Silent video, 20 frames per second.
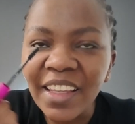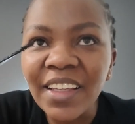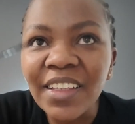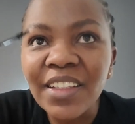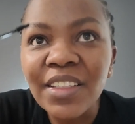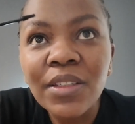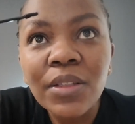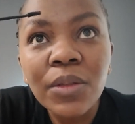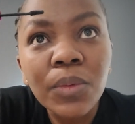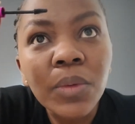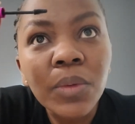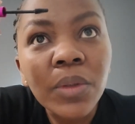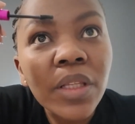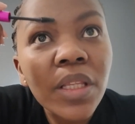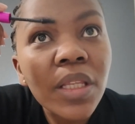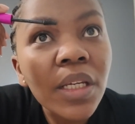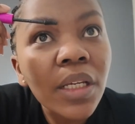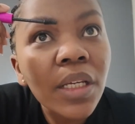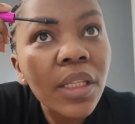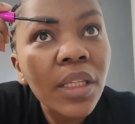this will
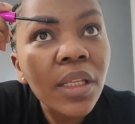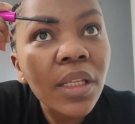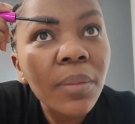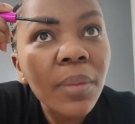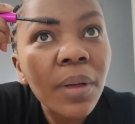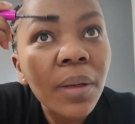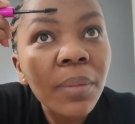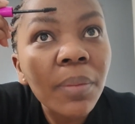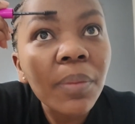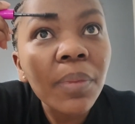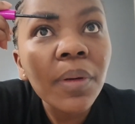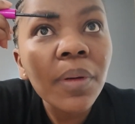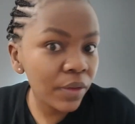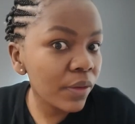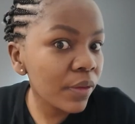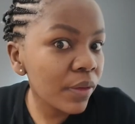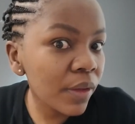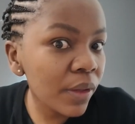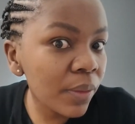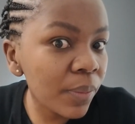thicken them up.
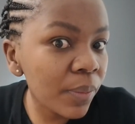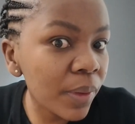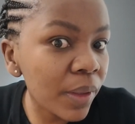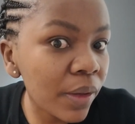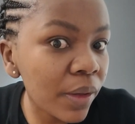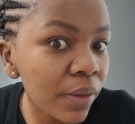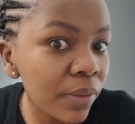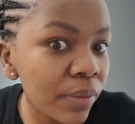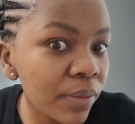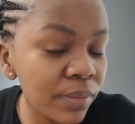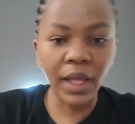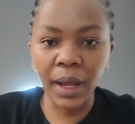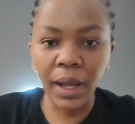There we go.